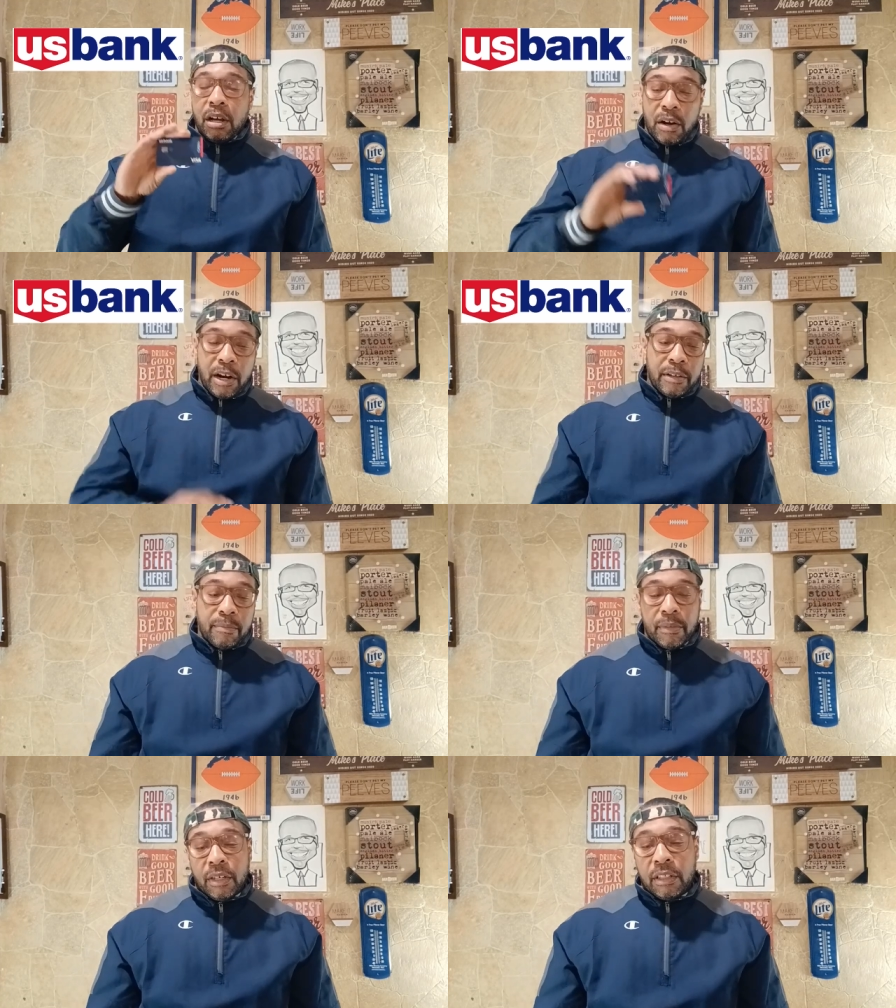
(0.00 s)
All right.
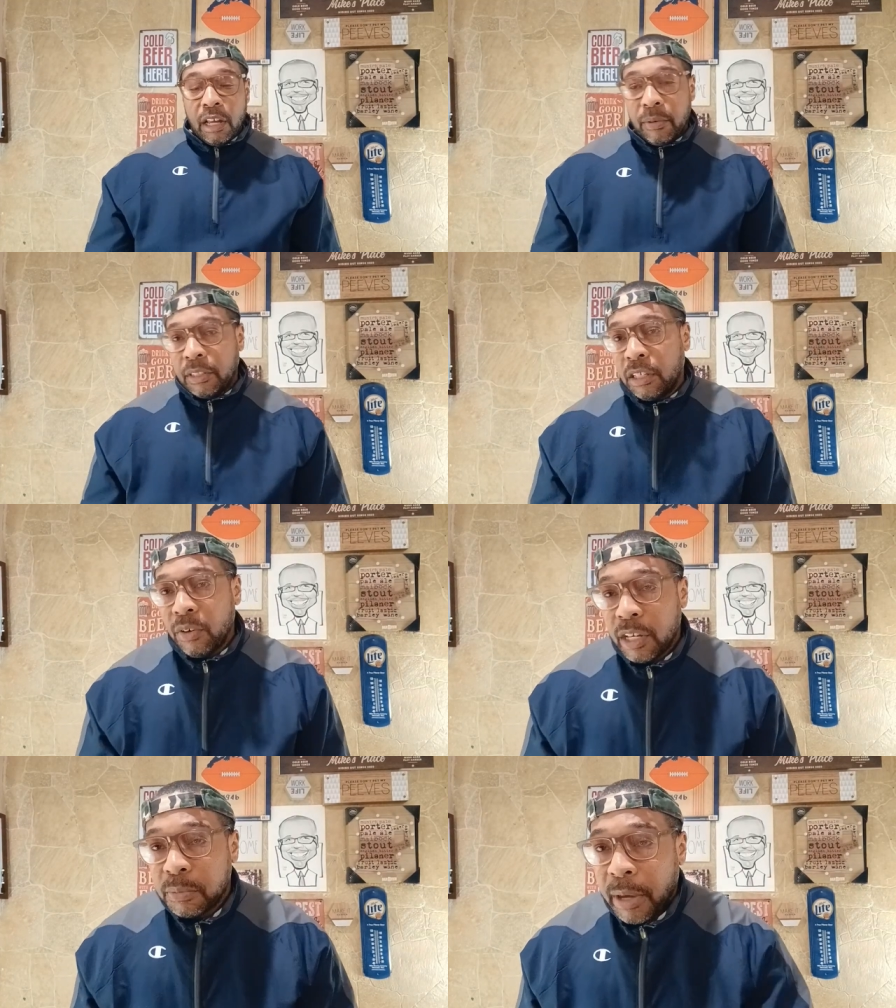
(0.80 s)
Now with the
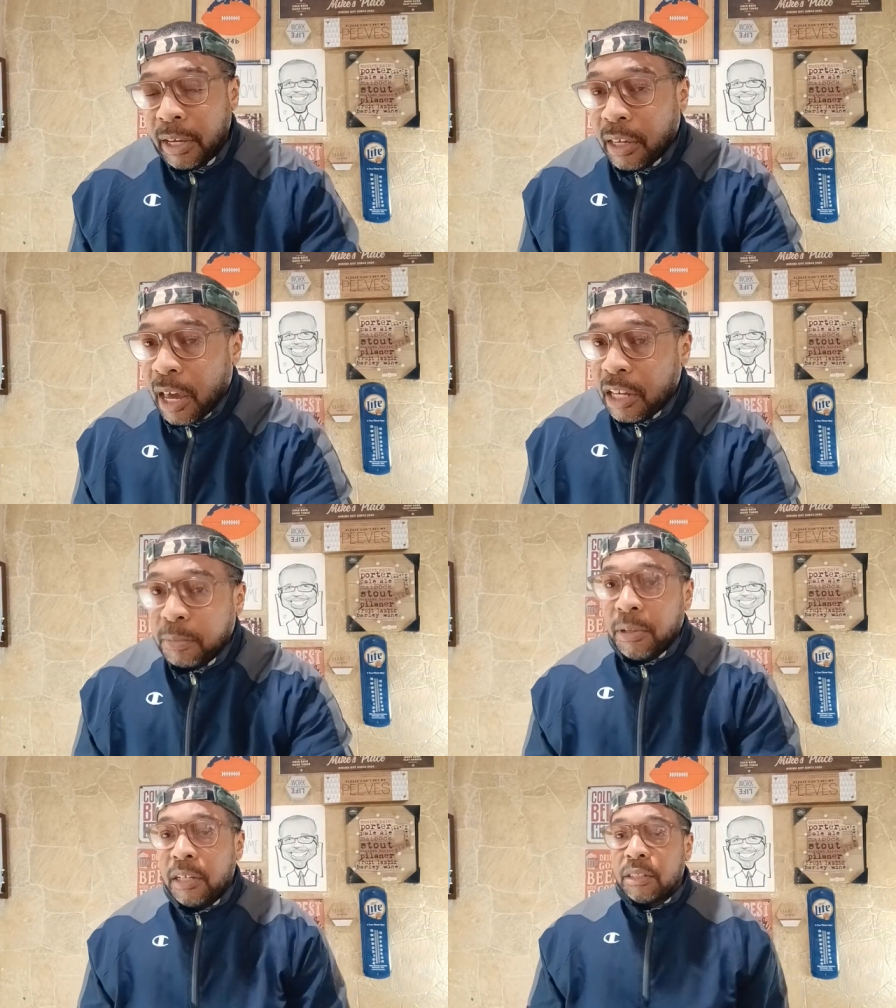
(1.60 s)
US Bank Cash
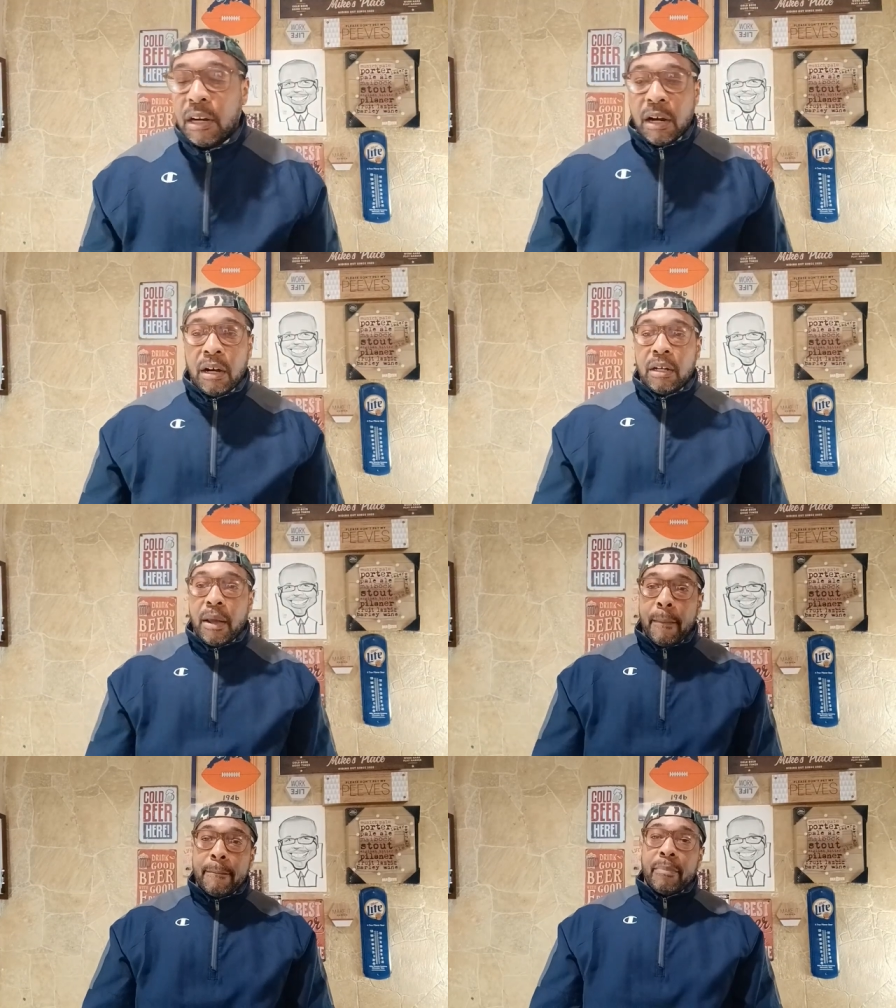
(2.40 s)
Plus card,
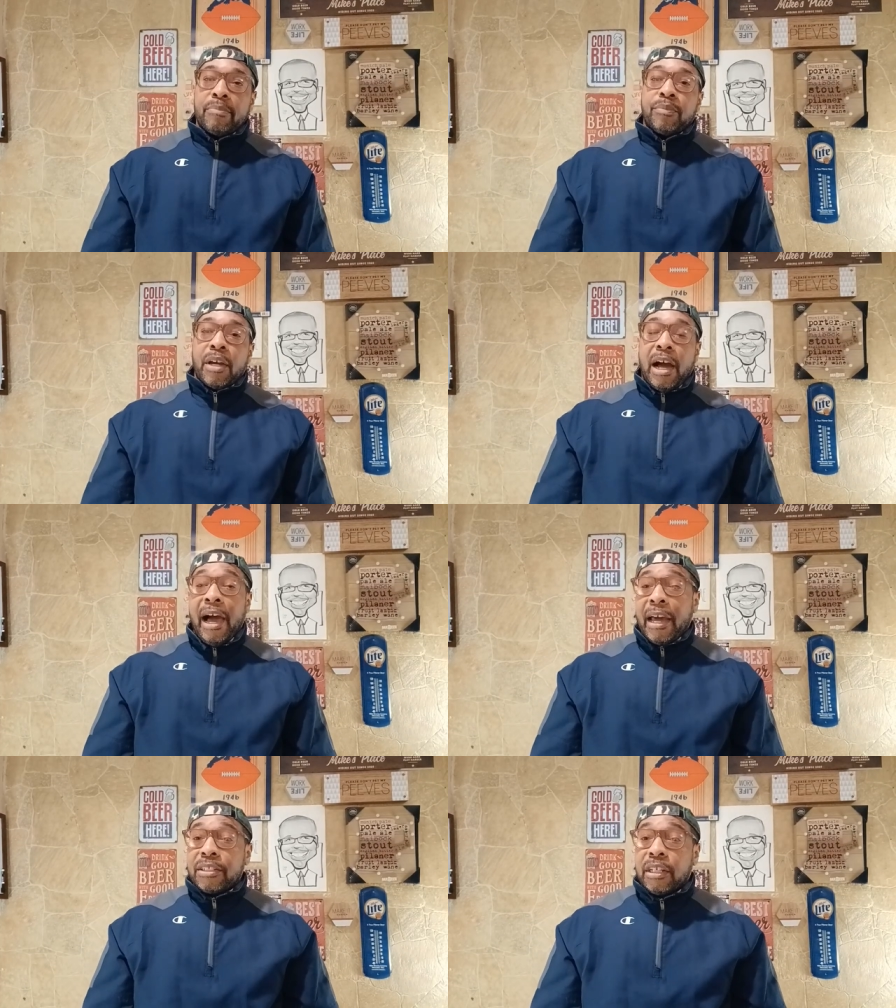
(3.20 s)

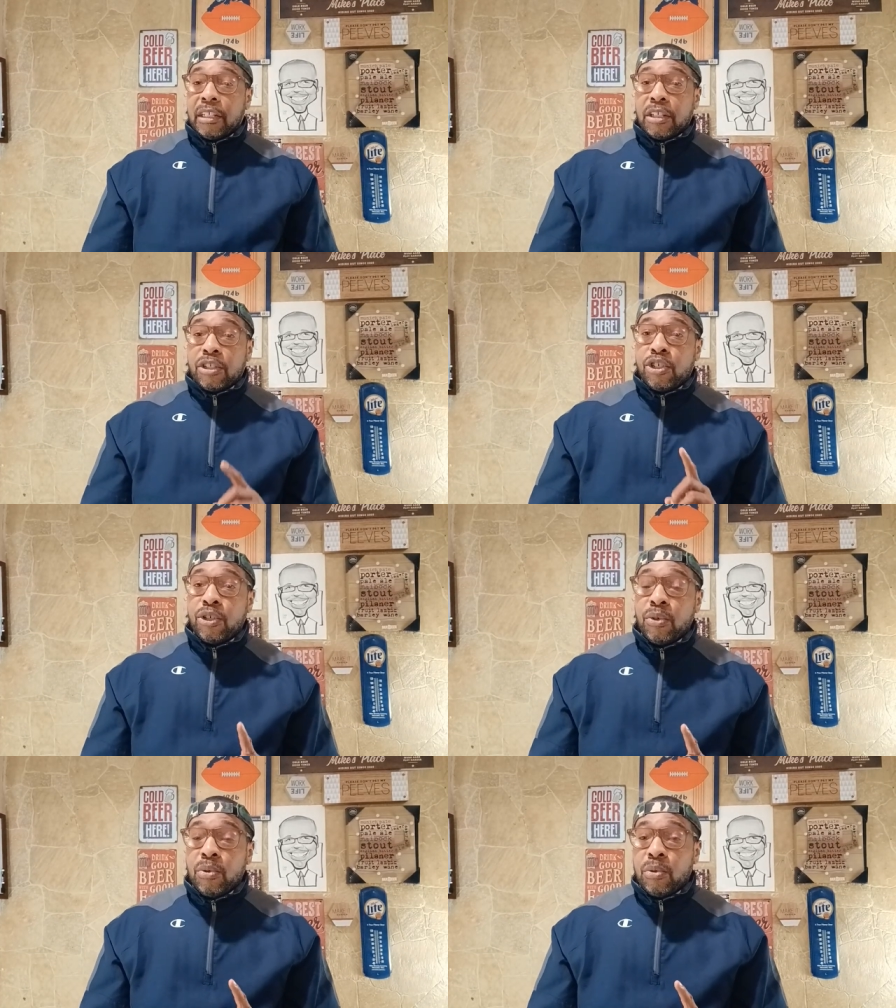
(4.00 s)
I actually get to
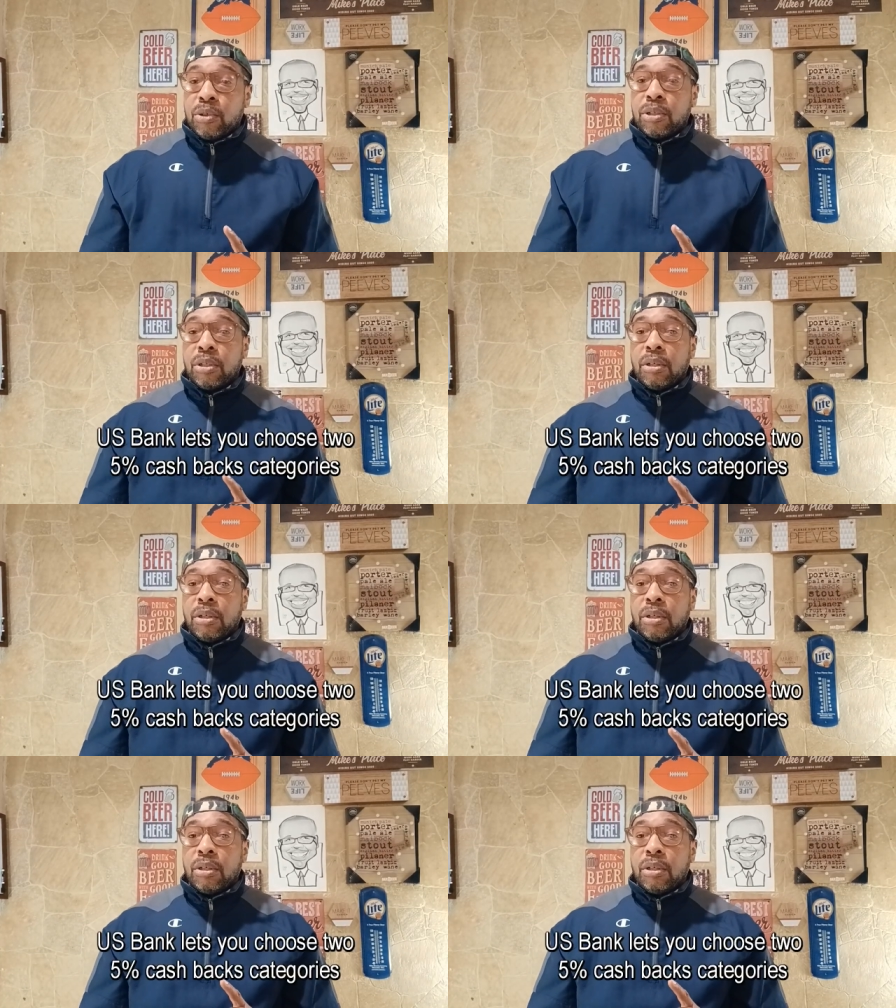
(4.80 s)
choose